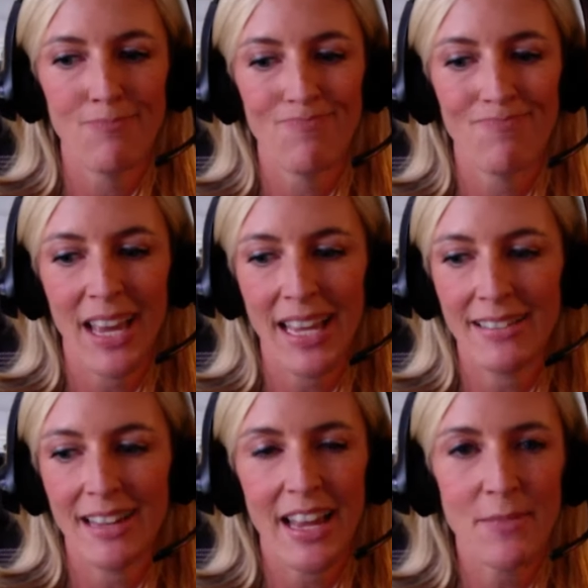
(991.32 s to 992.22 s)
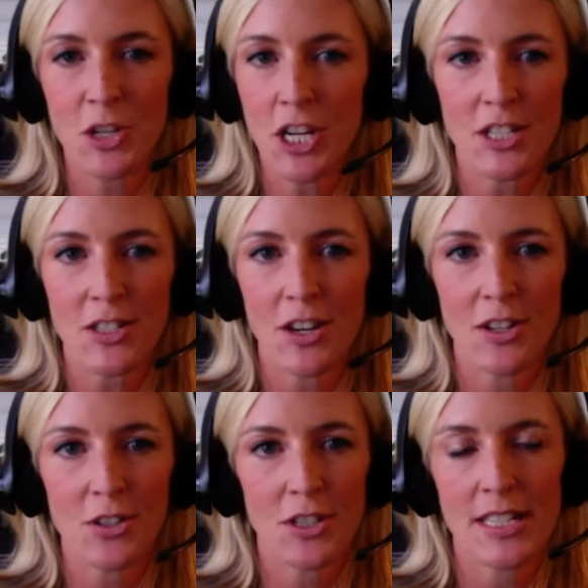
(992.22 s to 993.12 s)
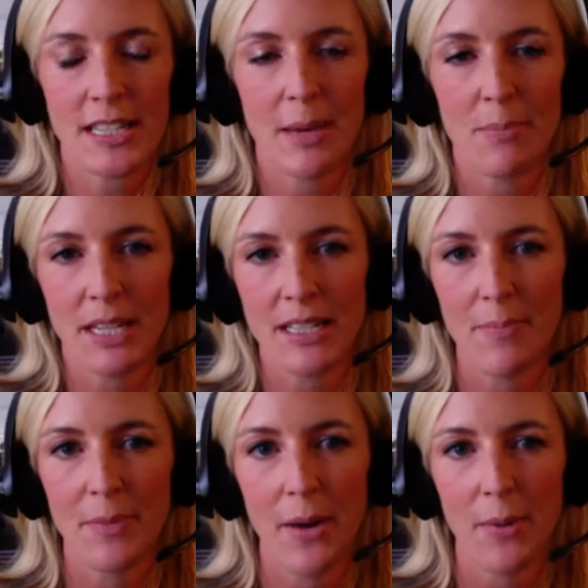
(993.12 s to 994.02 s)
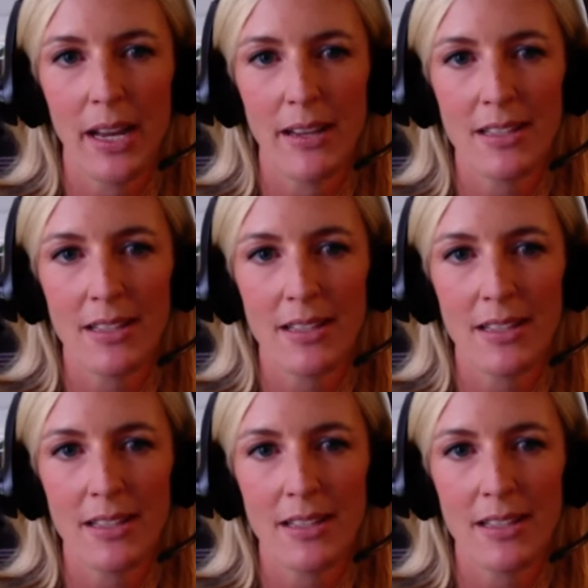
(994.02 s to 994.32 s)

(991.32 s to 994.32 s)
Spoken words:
And chances are it usually doesn't get picked up that way.